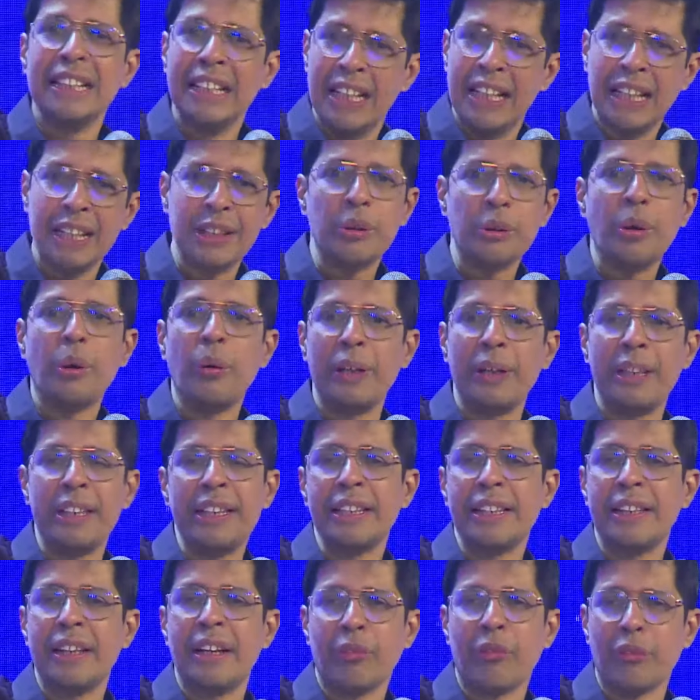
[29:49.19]
And COVID
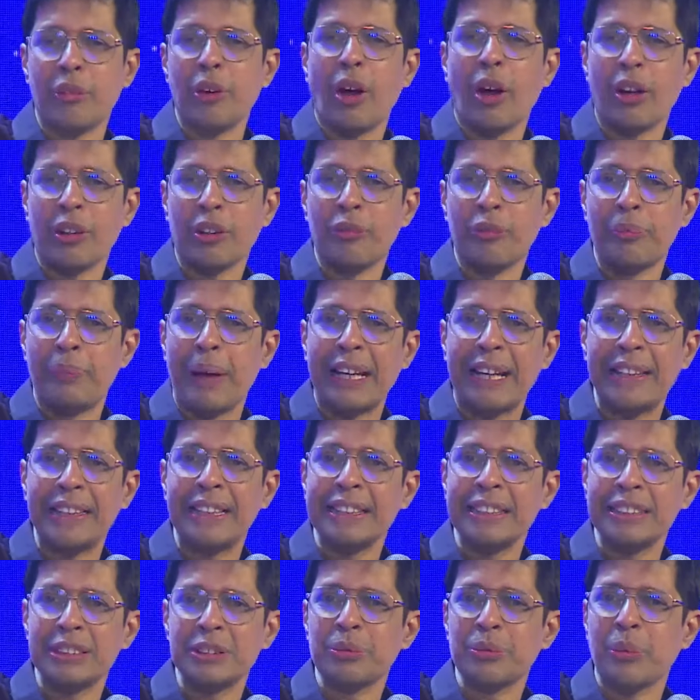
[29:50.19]
did a lot of bad
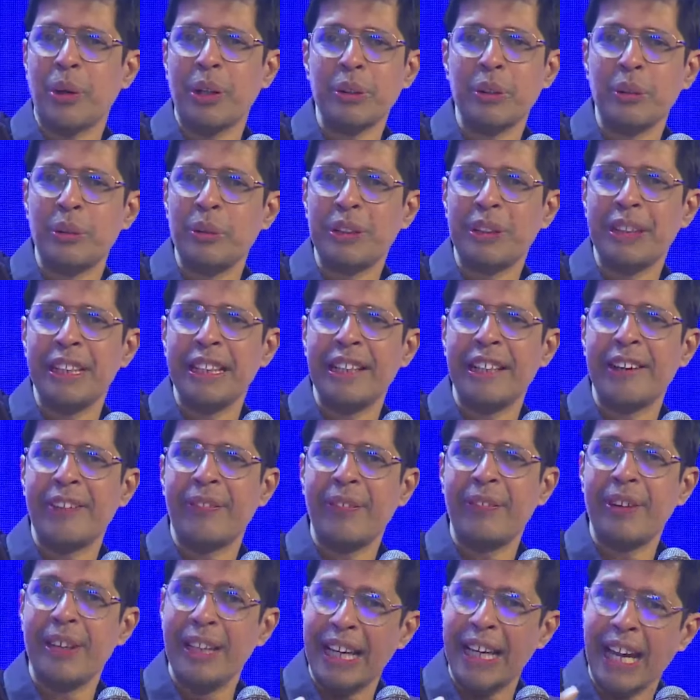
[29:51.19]
things. One good thing is
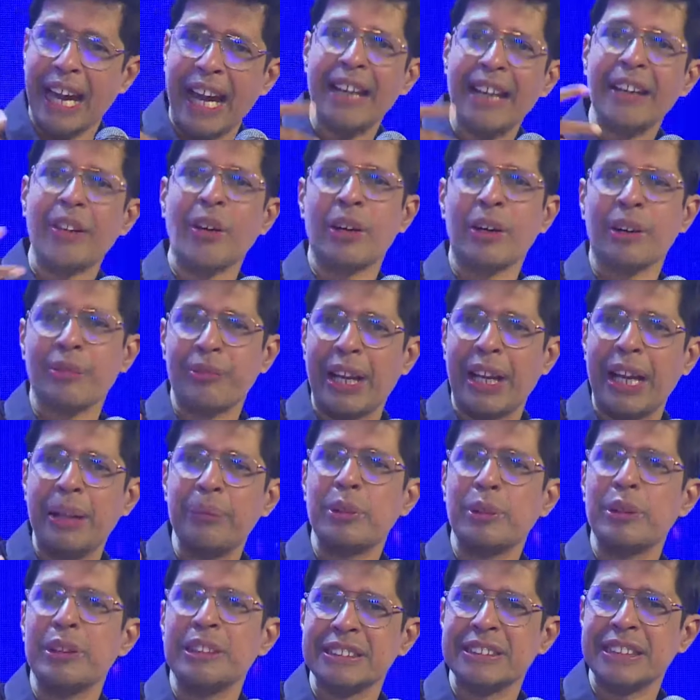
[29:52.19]
we had a lot of time
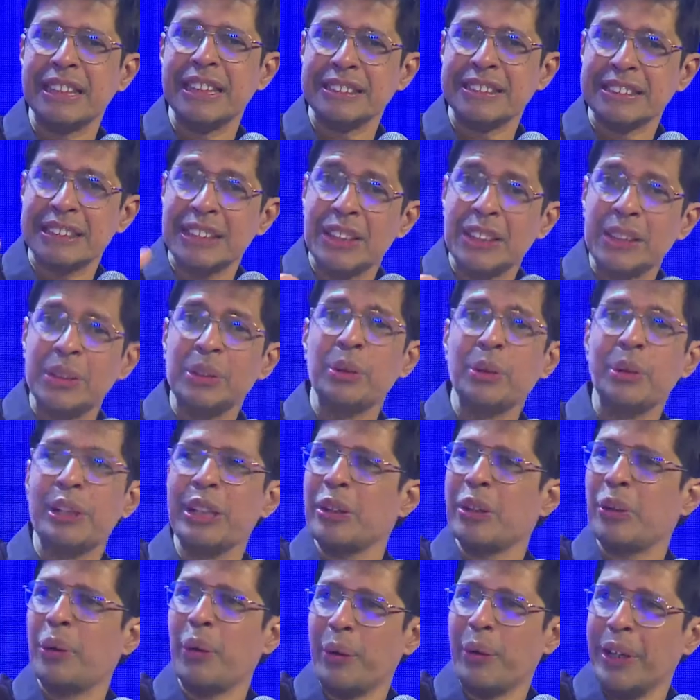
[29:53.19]
to discuss during
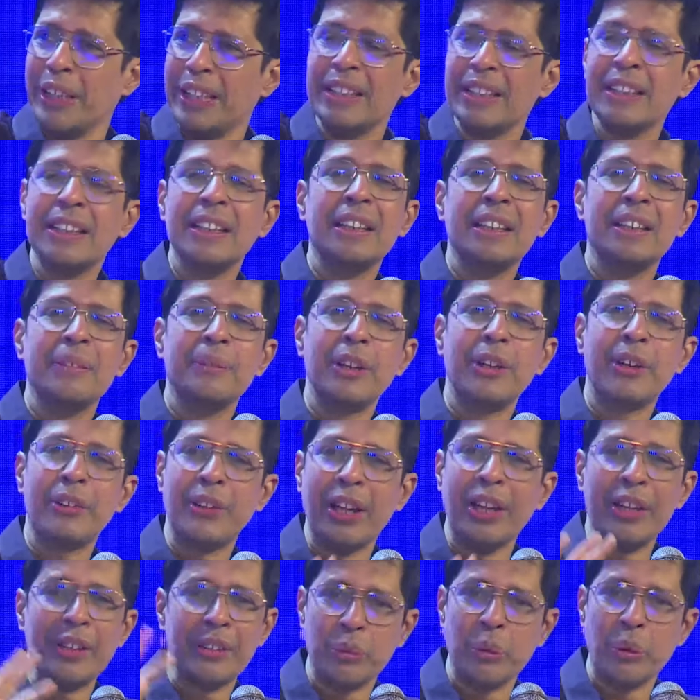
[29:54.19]
COVID because
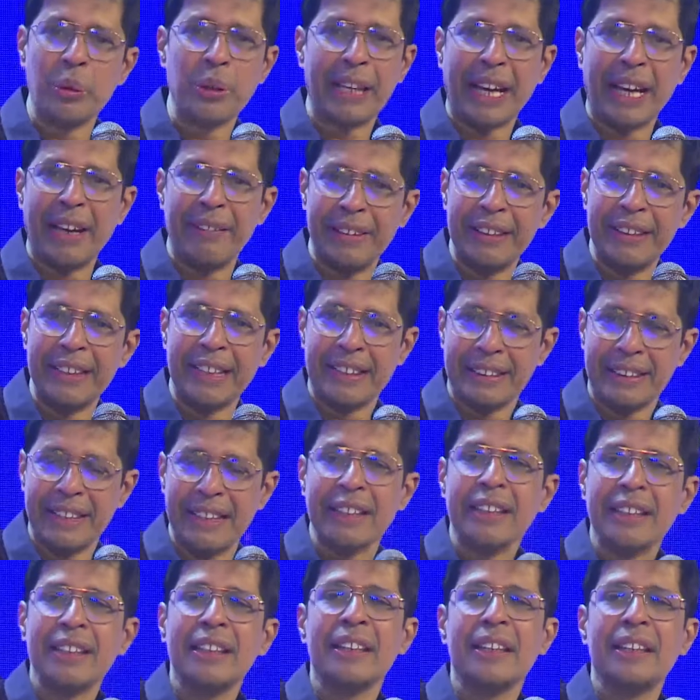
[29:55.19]
no, no travel, nothing.